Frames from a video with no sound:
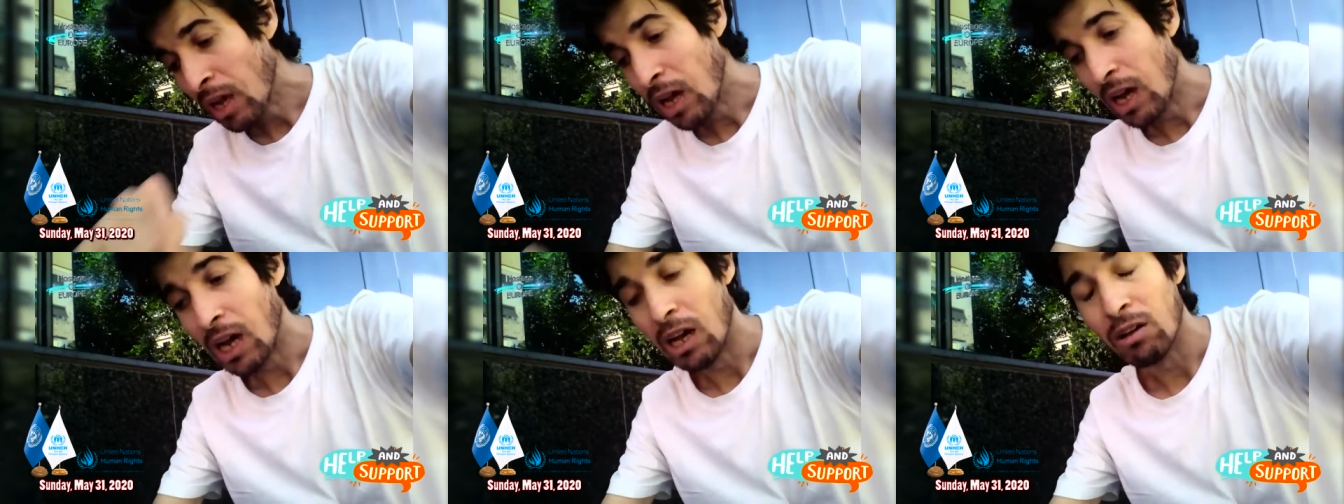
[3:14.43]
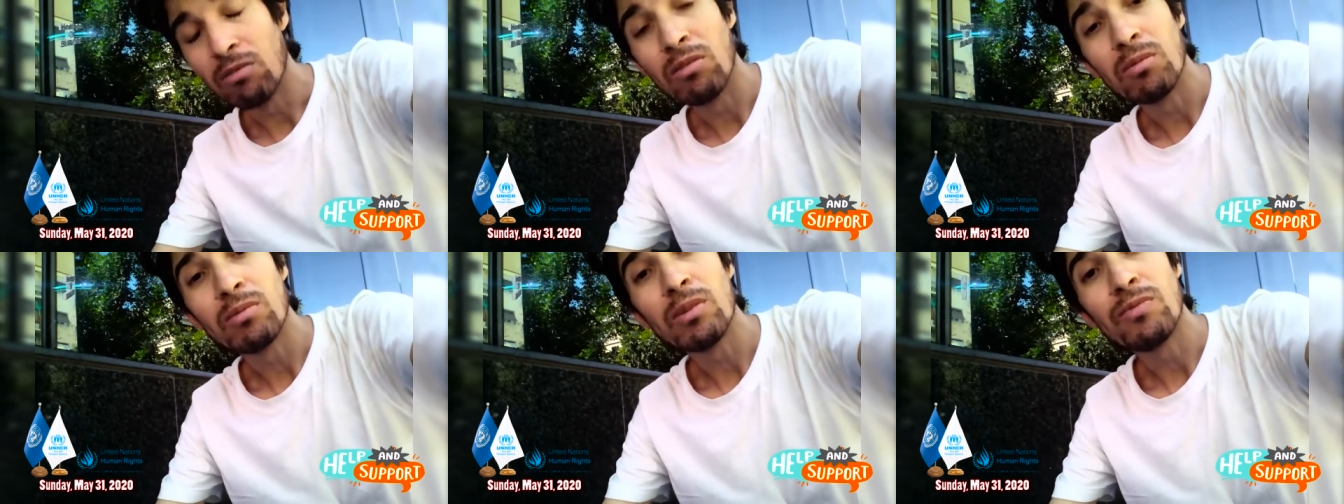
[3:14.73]
I
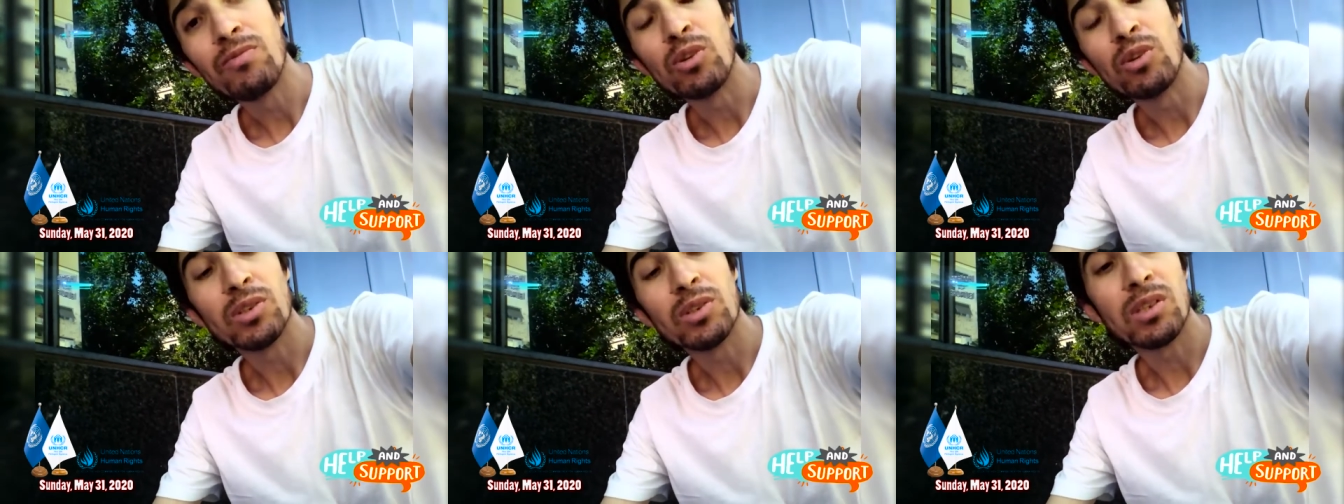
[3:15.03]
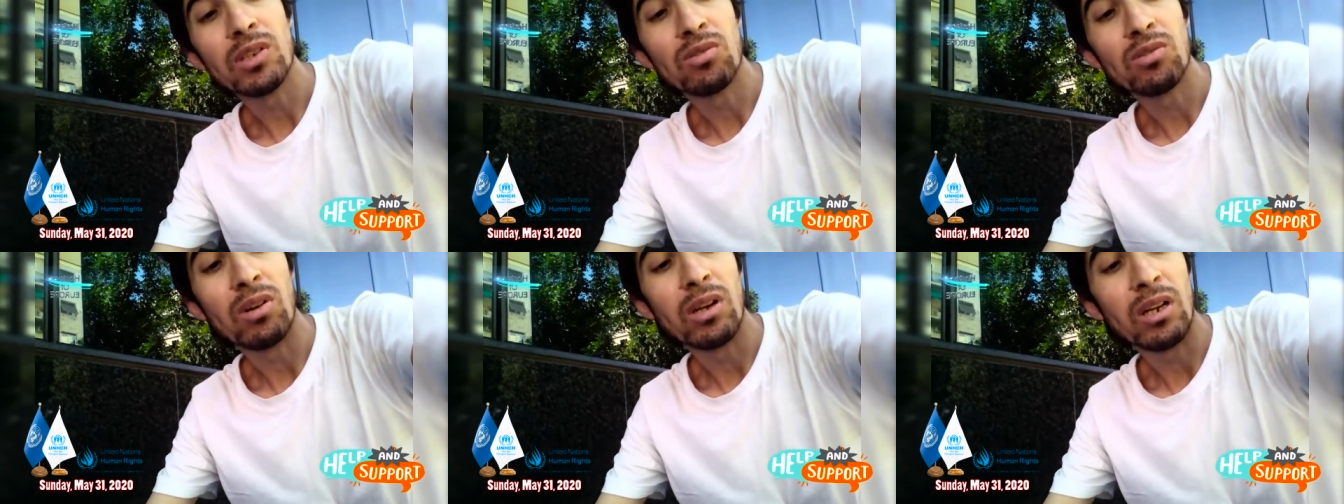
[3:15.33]
will be forced
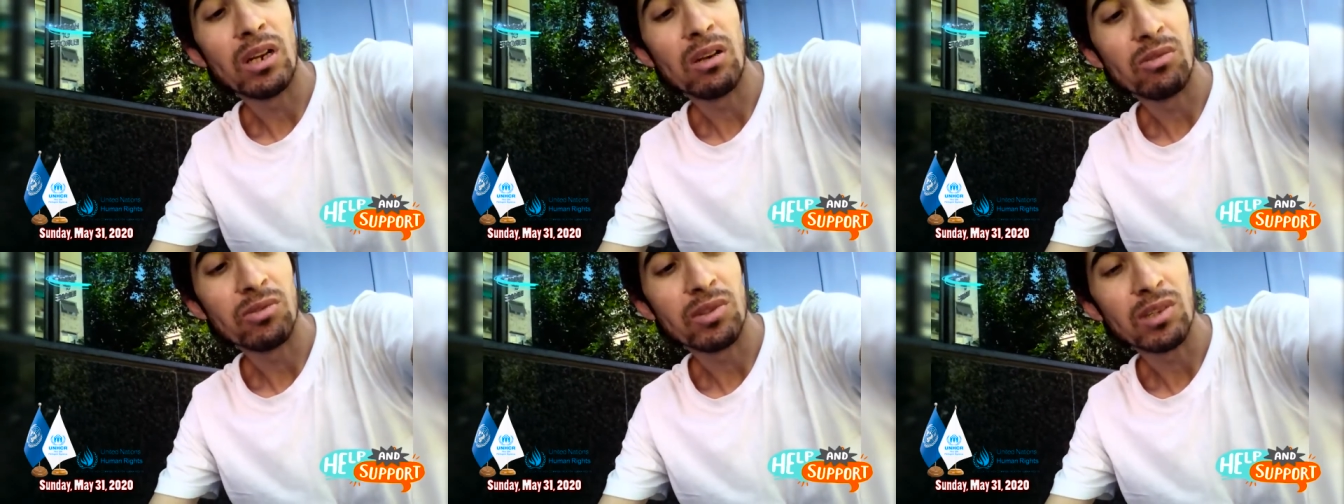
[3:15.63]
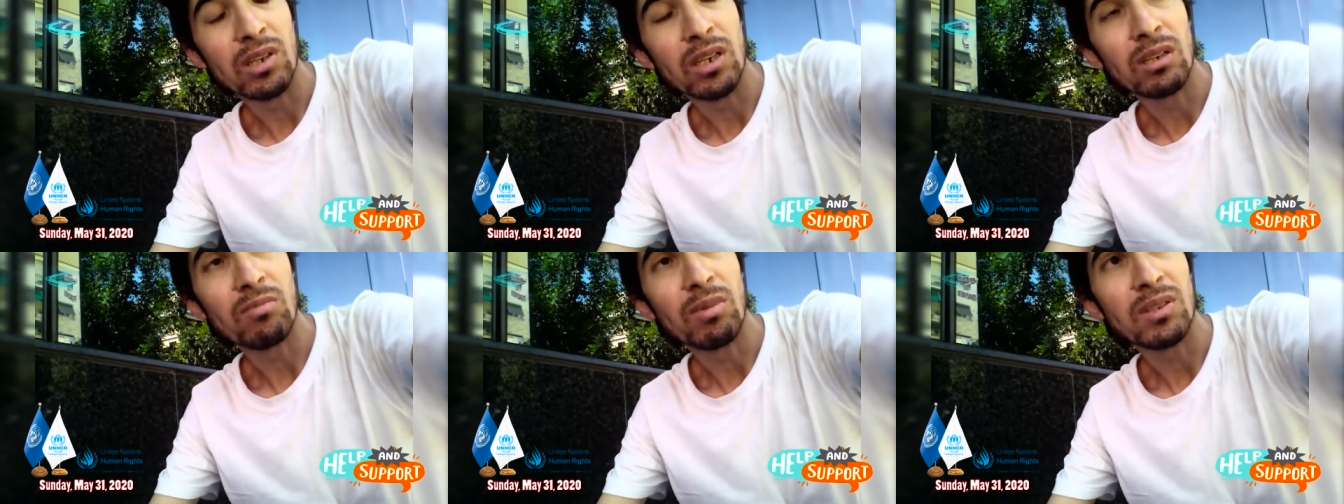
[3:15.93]
into
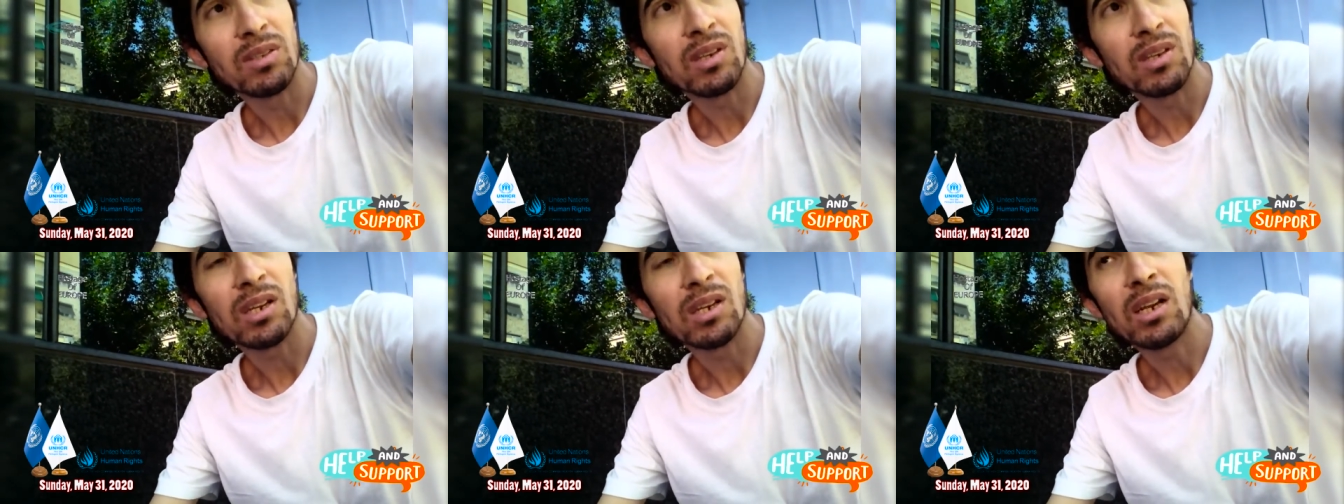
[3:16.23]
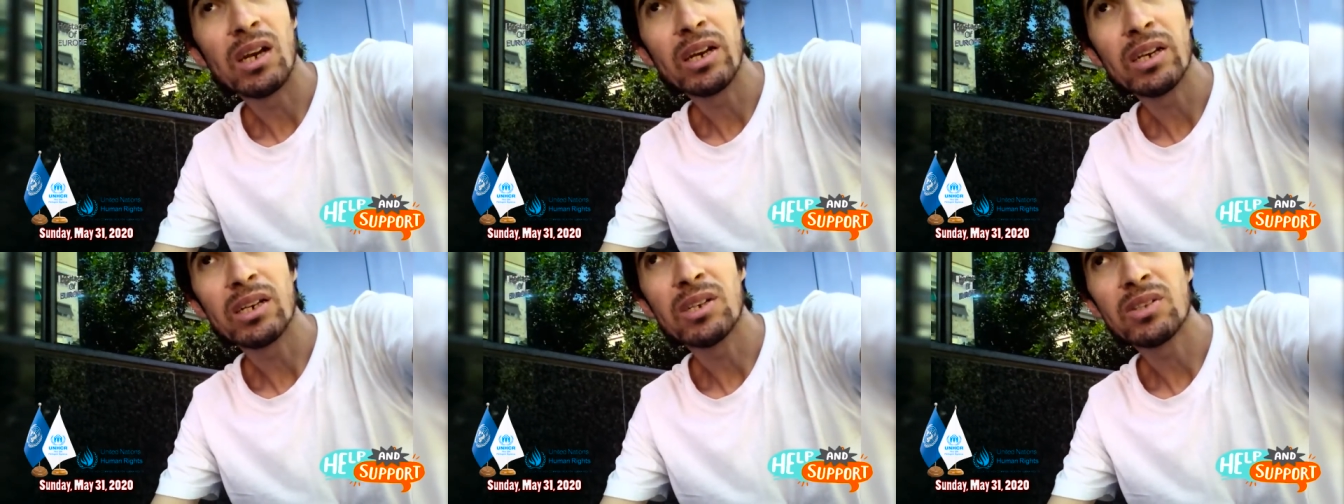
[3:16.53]
announcing my second
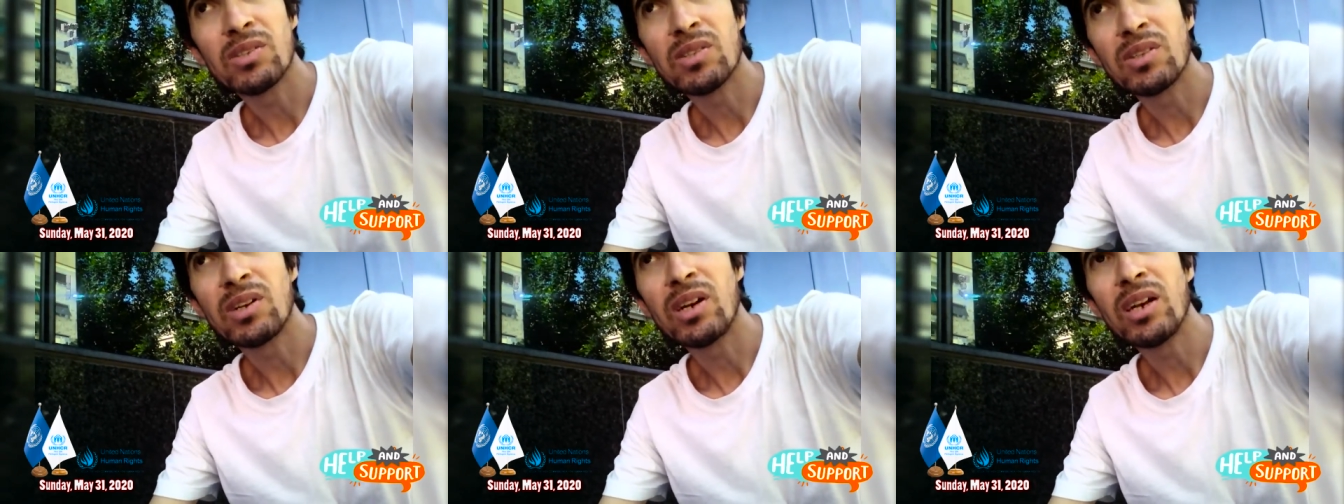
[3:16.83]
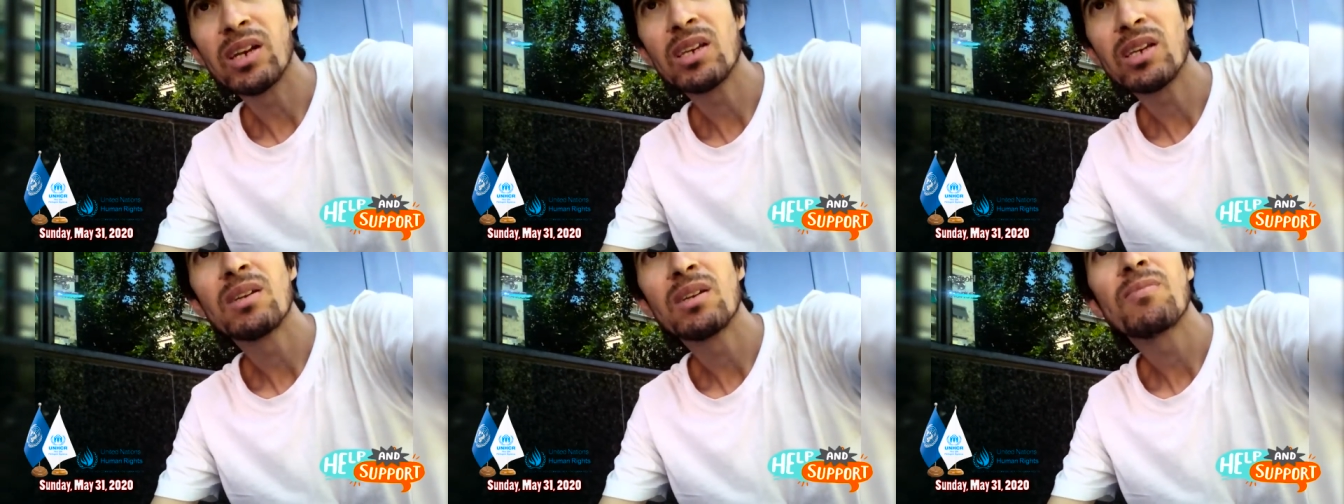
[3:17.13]
hunger
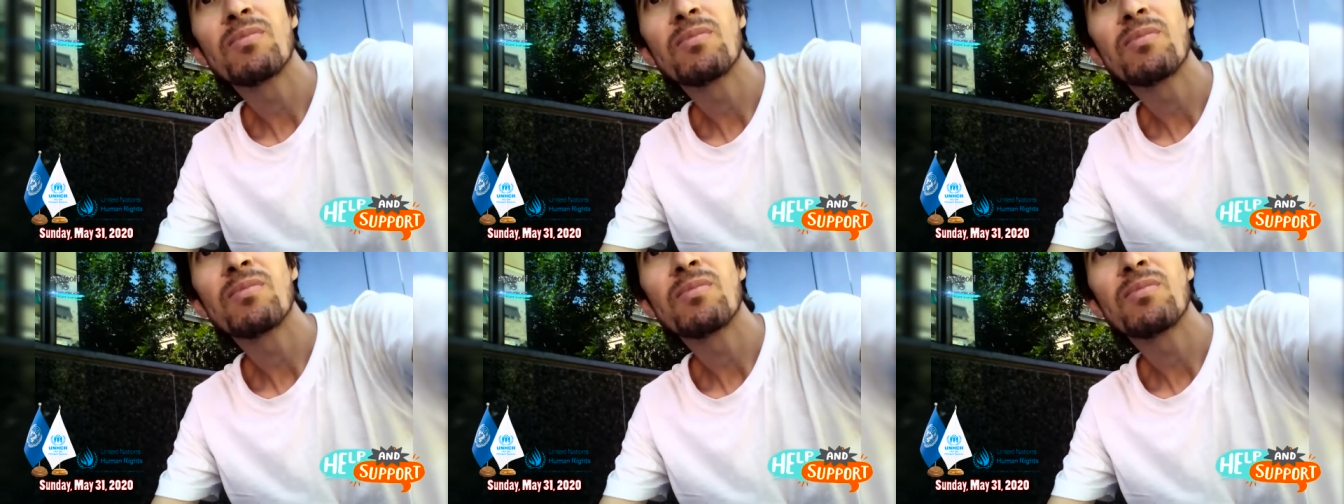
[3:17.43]
strike